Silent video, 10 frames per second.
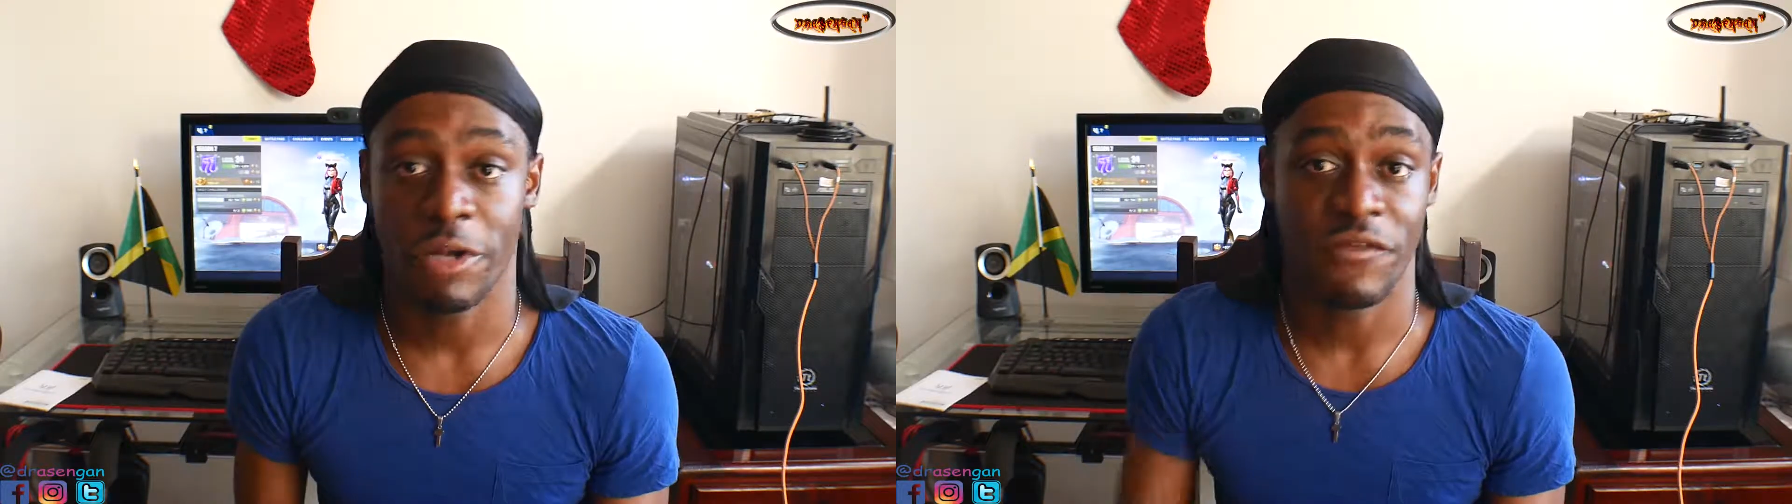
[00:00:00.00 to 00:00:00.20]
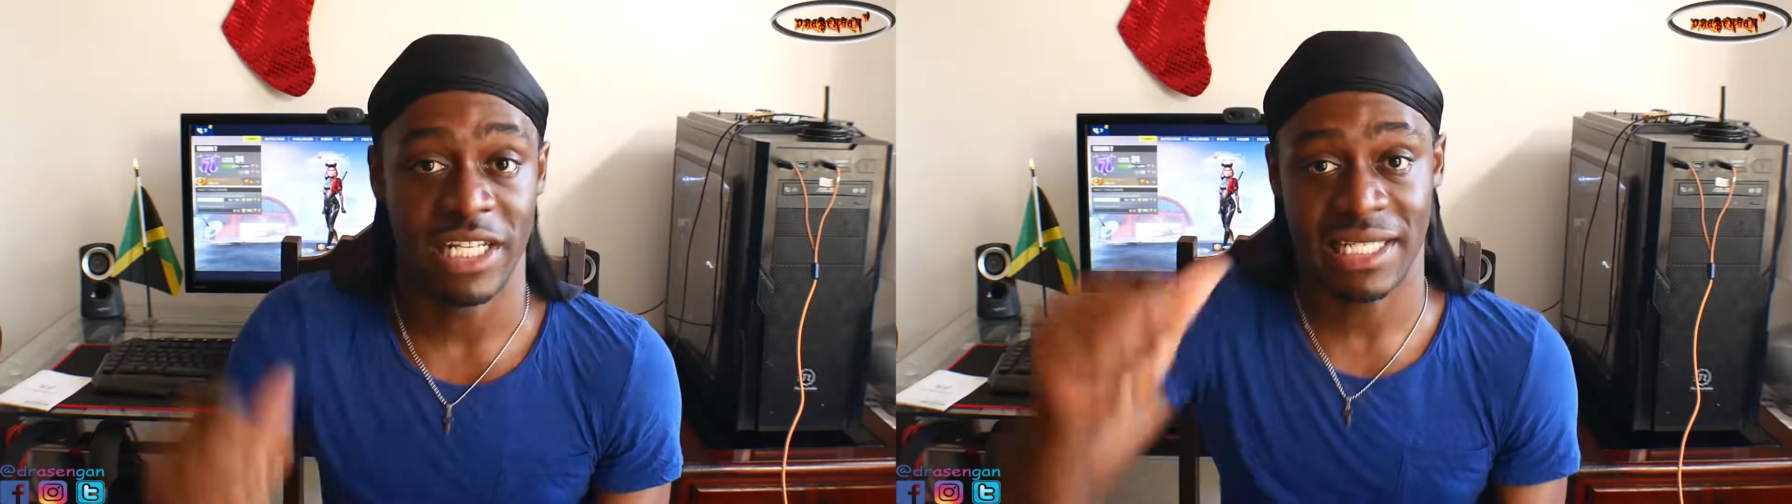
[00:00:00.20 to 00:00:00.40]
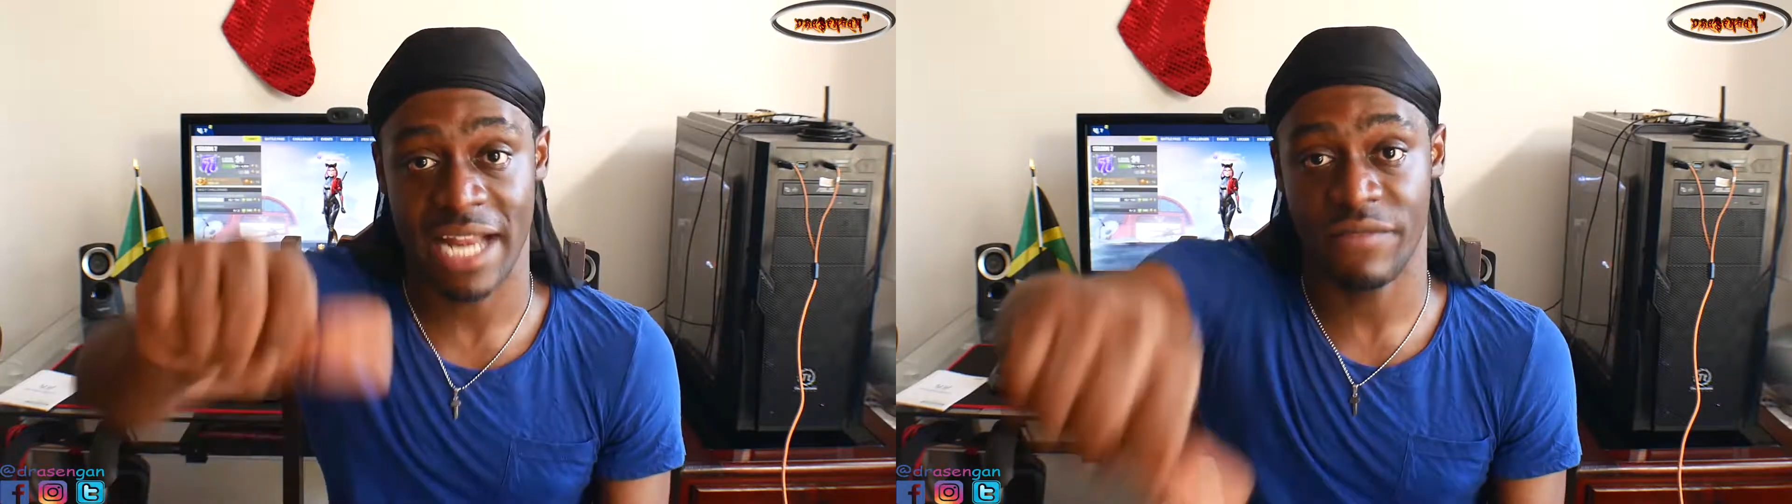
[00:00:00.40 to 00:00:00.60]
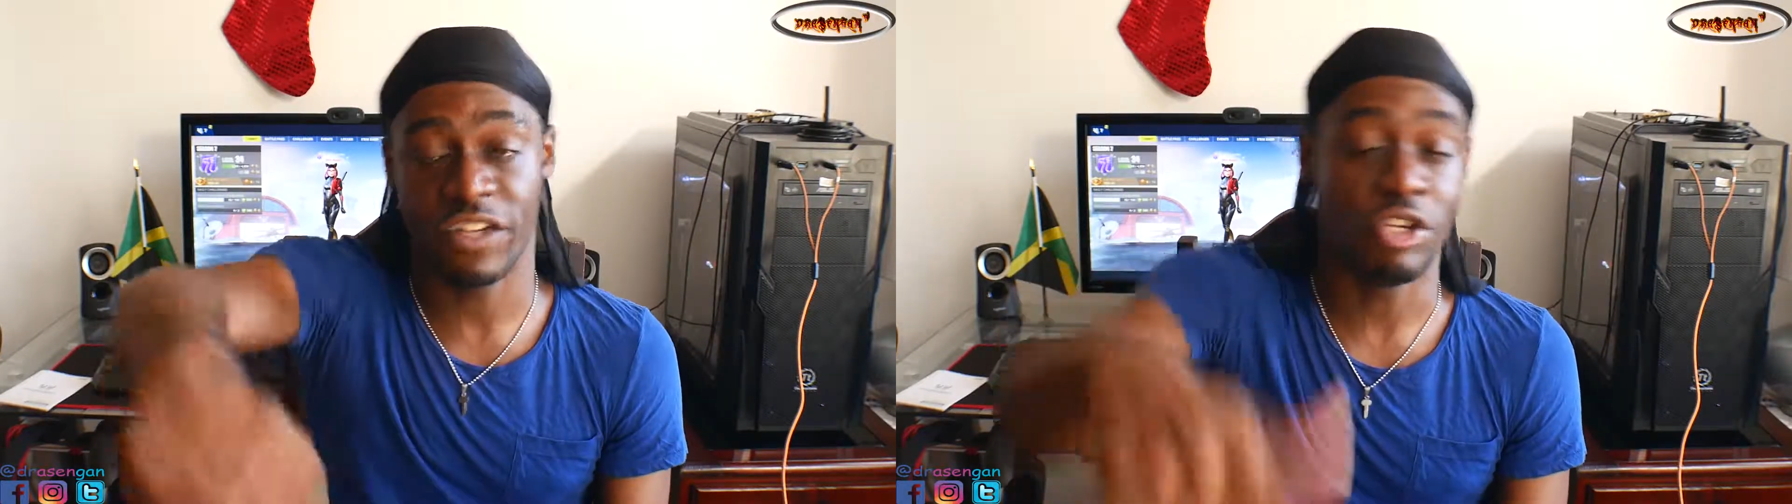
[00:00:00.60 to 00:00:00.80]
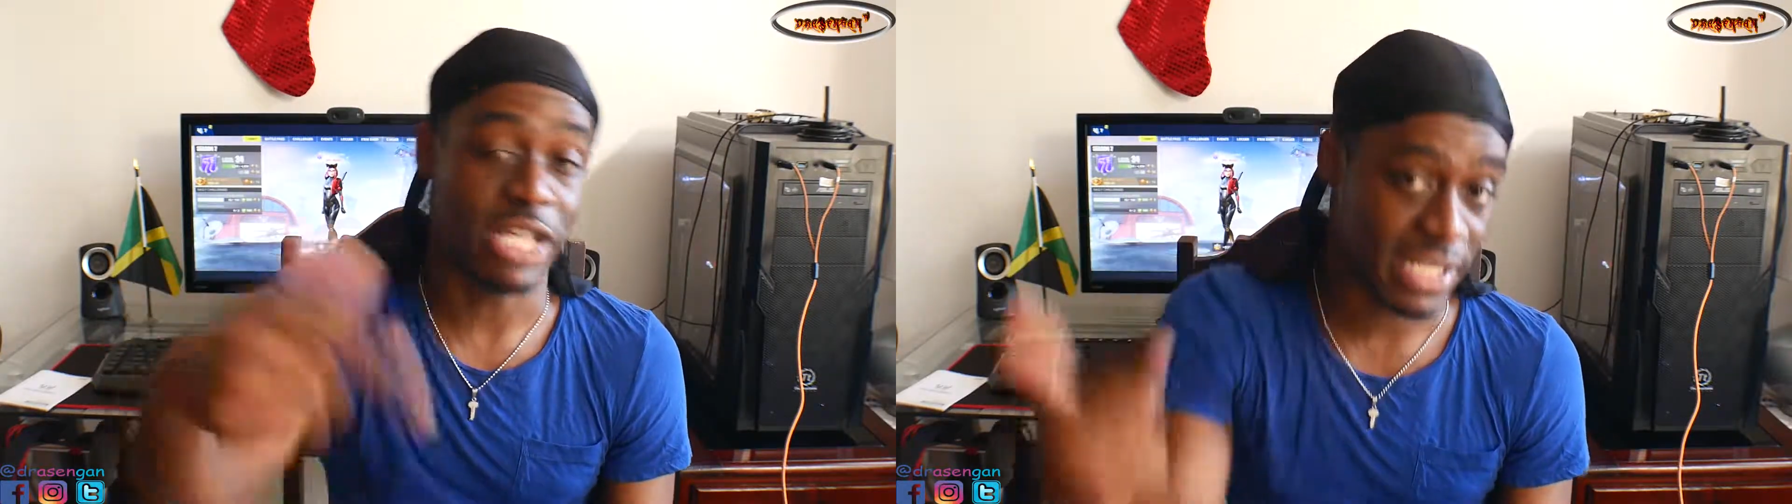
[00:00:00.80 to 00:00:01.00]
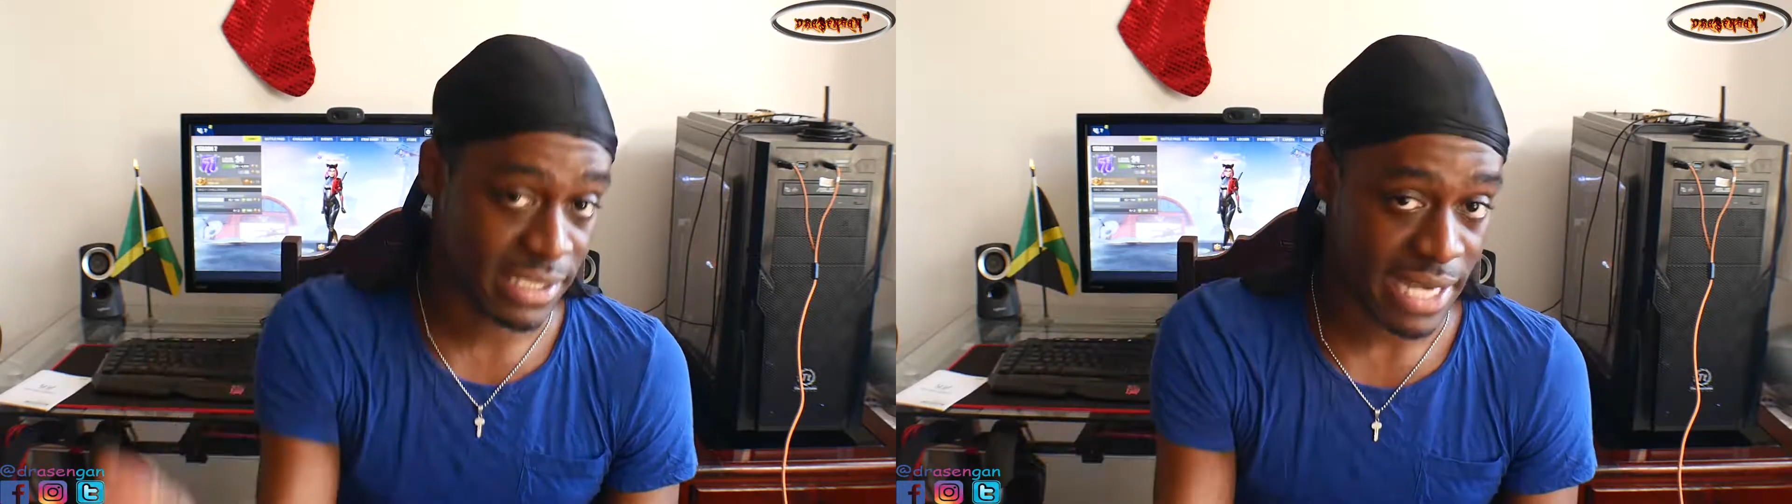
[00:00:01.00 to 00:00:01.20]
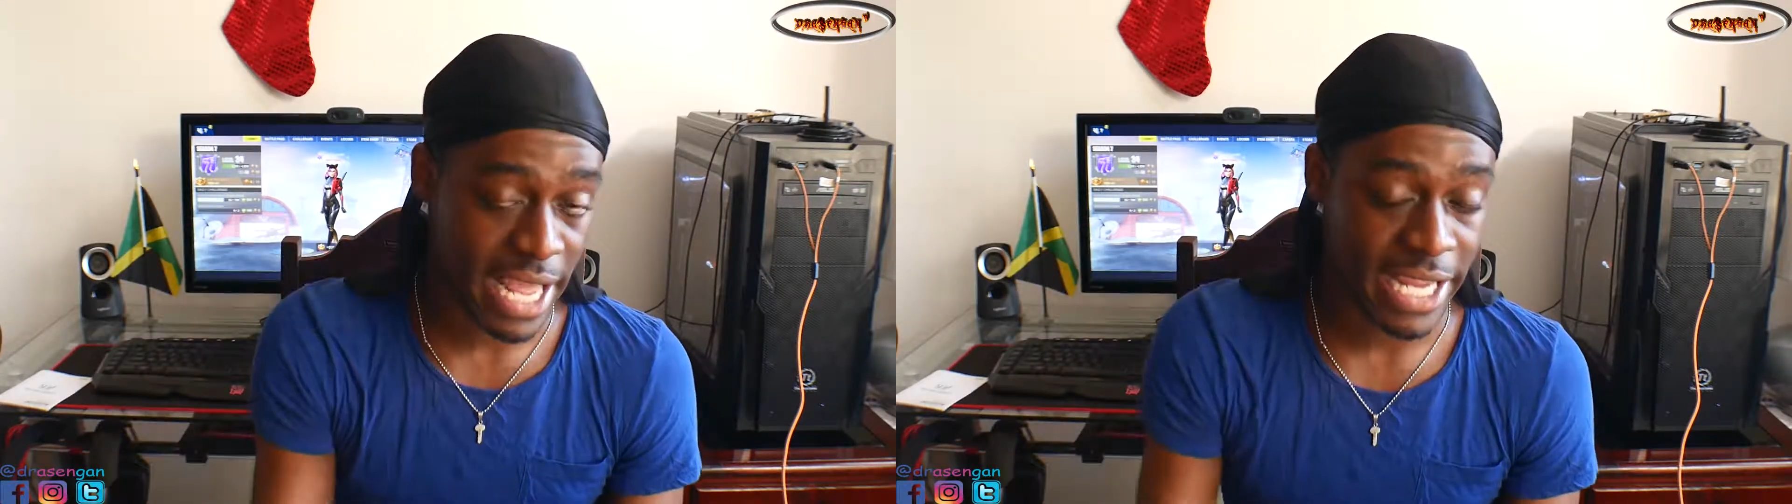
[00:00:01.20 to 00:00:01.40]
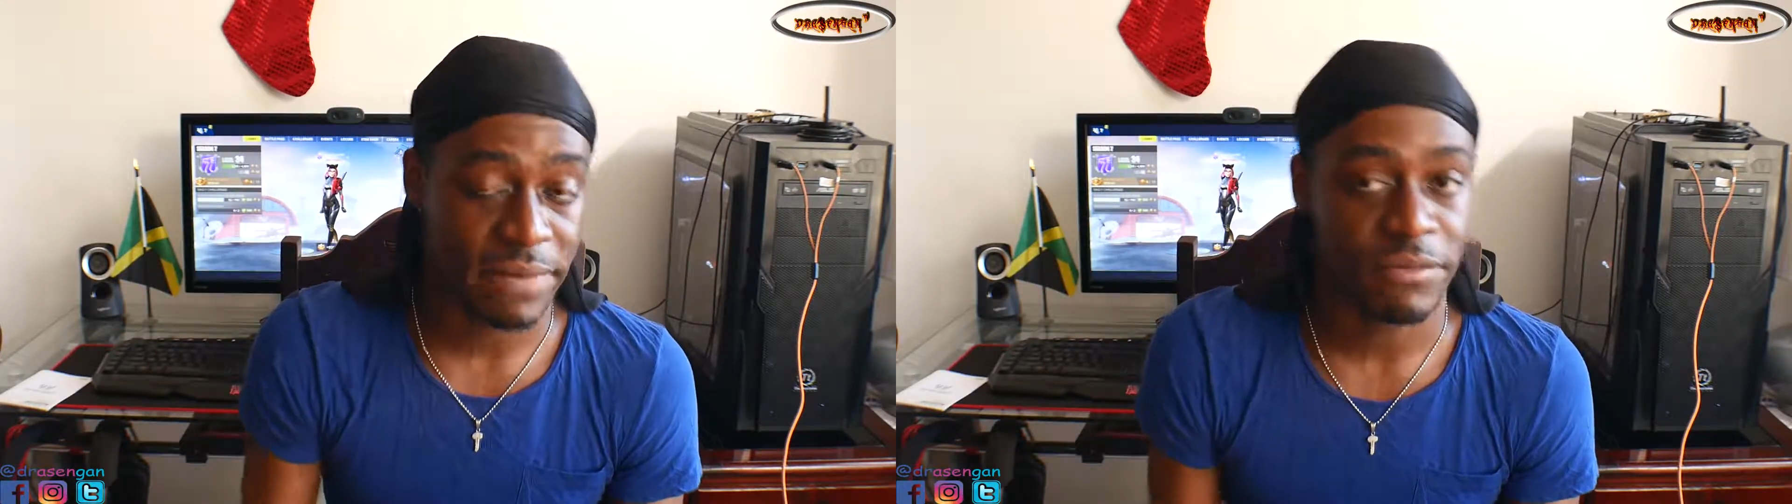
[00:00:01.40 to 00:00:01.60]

If you dislike the video, you can dislike it,